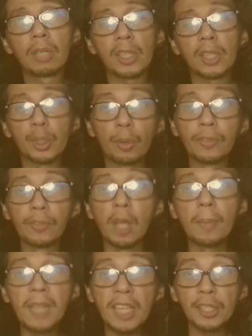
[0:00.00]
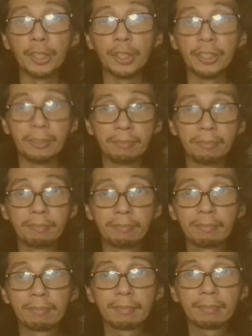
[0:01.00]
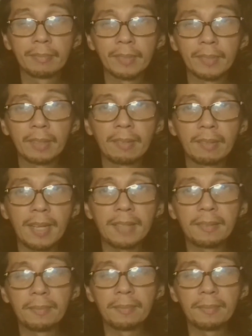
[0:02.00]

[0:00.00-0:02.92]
a show of domination. Right?